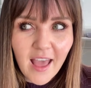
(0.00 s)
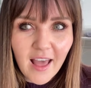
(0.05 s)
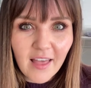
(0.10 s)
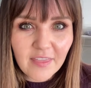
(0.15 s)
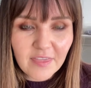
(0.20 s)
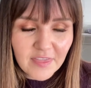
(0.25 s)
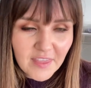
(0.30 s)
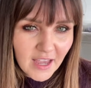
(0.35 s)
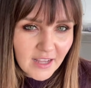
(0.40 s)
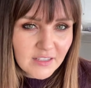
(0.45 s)

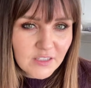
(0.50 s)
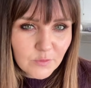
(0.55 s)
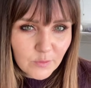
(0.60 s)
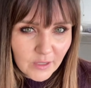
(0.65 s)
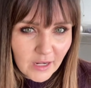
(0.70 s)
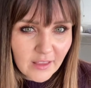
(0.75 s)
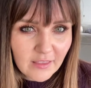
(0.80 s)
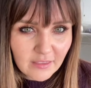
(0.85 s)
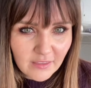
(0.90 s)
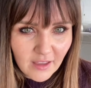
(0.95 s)
And that's
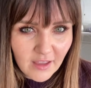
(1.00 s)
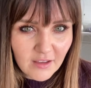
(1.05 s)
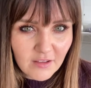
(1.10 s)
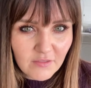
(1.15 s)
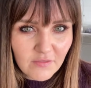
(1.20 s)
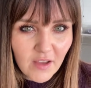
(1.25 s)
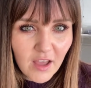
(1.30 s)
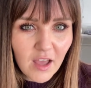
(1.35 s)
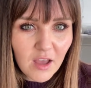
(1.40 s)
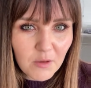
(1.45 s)
what I
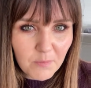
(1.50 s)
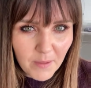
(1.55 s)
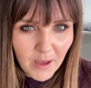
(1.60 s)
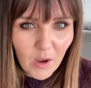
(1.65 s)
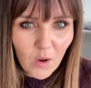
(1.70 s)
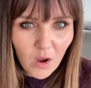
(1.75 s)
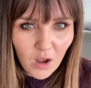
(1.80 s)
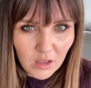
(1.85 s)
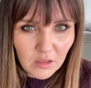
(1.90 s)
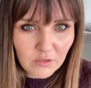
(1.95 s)
love
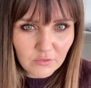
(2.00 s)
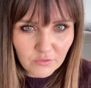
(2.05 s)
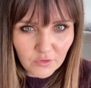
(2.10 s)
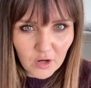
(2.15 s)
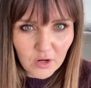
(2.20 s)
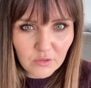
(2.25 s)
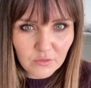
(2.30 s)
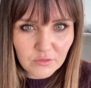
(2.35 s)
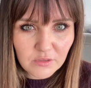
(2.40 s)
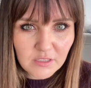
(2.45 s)
about Olive
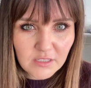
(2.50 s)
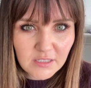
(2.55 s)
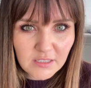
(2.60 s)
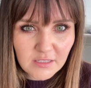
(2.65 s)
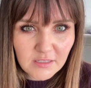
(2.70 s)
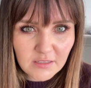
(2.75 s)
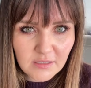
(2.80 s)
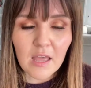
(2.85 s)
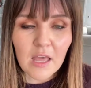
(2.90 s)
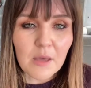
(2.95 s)

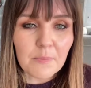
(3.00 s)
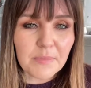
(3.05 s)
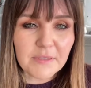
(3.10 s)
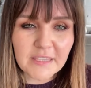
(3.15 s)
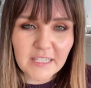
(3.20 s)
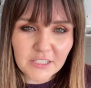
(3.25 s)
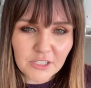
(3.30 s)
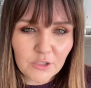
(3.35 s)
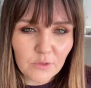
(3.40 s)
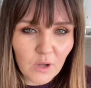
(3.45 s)
Rose.
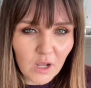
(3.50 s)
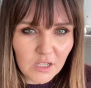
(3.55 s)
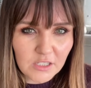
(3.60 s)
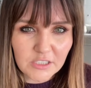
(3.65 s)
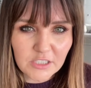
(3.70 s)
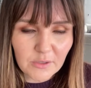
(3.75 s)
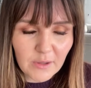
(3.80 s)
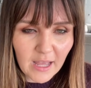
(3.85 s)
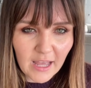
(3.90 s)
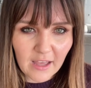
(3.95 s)
But then you
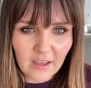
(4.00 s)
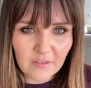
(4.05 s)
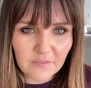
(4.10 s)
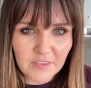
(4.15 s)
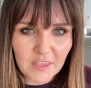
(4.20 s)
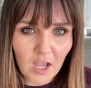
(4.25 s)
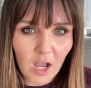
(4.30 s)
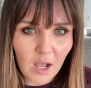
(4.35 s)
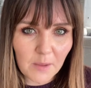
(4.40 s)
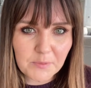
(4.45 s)
also
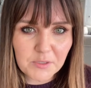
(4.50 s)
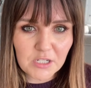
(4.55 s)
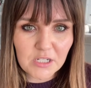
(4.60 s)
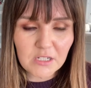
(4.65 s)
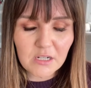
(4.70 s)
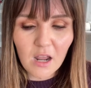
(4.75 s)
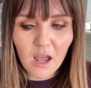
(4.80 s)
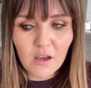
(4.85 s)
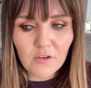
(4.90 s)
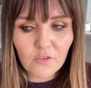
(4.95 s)
have the
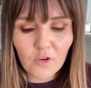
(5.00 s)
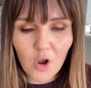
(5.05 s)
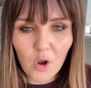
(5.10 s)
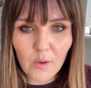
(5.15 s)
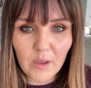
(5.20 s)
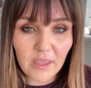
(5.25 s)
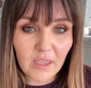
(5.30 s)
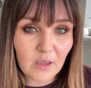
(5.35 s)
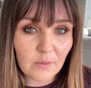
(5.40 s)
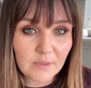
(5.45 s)
option of
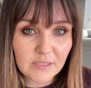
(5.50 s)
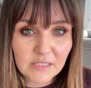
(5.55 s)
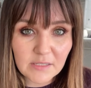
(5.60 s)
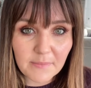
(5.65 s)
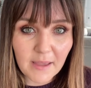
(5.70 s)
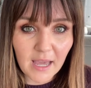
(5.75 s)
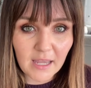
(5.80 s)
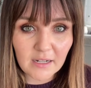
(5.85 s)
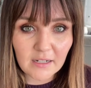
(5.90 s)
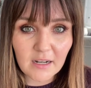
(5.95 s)
going in with
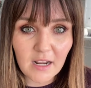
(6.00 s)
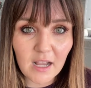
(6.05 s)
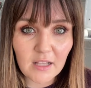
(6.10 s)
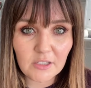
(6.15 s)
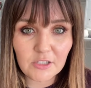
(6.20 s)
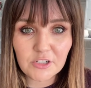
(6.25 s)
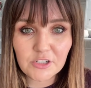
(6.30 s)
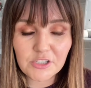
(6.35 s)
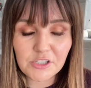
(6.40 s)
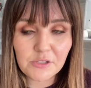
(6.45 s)
some added
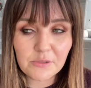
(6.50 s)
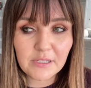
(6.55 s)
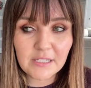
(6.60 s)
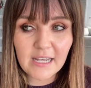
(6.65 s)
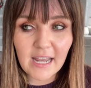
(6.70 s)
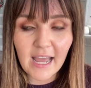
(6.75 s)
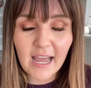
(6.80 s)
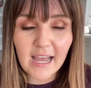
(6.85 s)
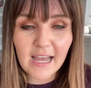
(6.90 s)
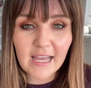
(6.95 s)
color. So you
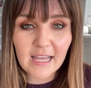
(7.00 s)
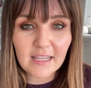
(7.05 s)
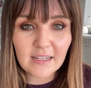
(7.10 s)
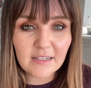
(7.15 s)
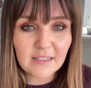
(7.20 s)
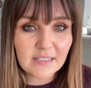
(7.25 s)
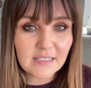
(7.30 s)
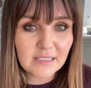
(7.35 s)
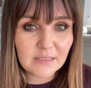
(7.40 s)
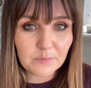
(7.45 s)
can
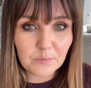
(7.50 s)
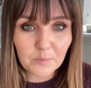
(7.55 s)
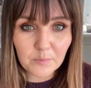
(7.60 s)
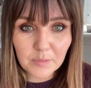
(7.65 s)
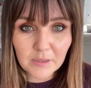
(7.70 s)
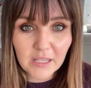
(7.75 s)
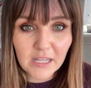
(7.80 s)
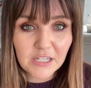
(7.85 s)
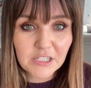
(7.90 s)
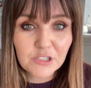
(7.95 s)
add some
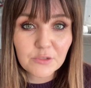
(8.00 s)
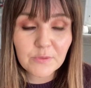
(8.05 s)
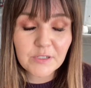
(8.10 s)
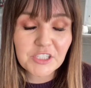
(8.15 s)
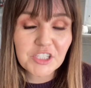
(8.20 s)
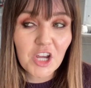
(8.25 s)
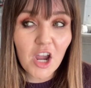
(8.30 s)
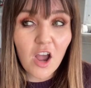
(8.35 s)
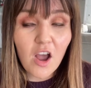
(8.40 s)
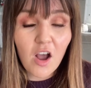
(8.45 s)
blush,
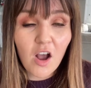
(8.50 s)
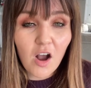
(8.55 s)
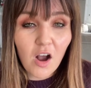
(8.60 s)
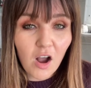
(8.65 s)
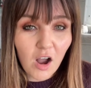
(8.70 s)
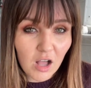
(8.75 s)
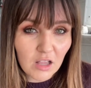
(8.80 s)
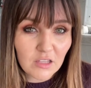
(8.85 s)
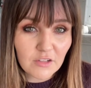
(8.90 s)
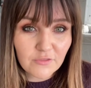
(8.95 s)
which
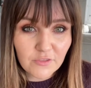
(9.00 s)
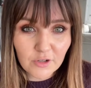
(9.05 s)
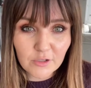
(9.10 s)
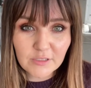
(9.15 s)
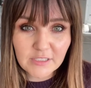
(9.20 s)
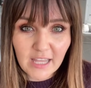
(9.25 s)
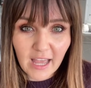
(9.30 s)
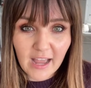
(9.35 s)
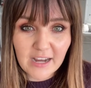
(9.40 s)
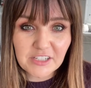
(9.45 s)
Olive
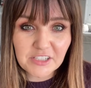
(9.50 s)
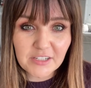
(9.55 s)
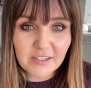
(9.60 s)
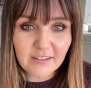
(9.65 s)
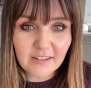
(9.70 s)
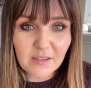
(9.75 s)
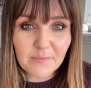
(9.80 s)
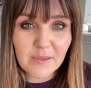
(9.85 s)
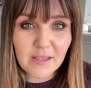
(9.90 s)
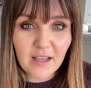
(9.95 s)
Rose is actually
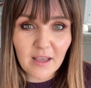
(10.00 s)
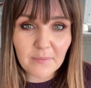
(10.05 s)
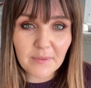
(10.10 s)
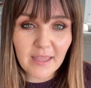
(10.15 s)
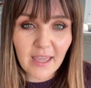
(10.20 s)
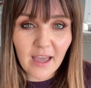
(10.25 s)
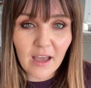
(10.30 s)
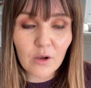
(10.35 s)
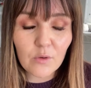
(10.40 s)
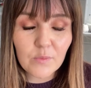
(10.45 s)
going to be
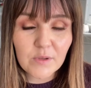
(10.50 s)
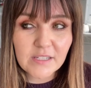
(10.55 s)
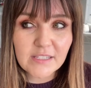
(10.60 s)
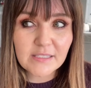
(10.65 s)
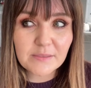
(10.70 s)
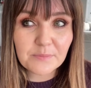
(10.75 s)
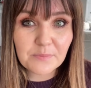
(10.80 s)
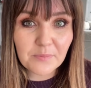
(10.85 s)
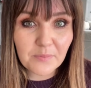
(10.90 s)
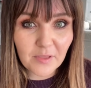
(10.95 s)
coming out with
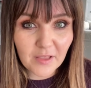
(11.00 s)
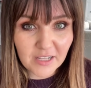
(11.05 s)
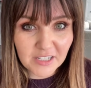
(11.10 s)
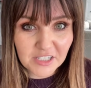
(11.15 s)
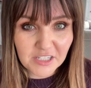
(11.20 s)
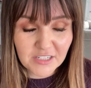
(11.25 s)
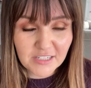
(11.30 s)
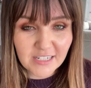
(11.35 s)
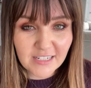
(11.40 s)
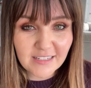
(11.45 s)
some
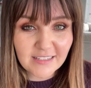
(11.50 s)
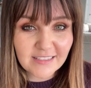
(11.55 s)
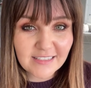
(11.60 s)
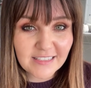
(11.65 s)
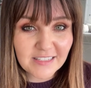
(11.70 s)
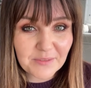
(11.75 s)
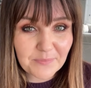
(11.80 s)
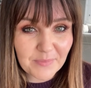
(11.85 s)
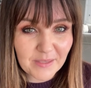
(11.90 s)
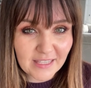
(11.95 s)
blush
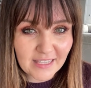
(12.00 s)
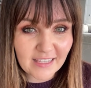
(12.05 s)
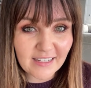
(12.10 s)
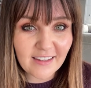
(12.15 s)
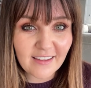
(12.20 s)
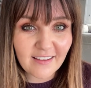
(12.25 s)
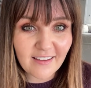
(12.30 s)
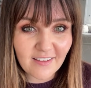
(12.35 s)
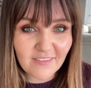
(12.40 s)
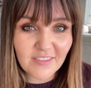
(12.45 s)
tint at the
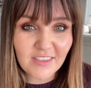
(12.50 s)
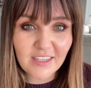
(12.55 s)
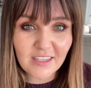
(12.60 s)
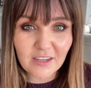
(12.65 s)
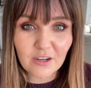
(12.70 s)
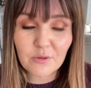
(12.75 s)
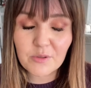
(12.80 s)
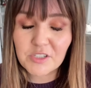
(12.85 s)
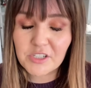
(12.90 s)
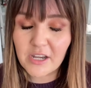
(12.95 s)
beginning of the
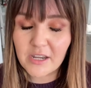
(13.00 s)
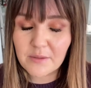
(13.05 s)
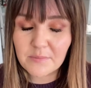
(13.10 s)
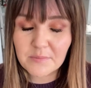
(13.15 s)
year, which I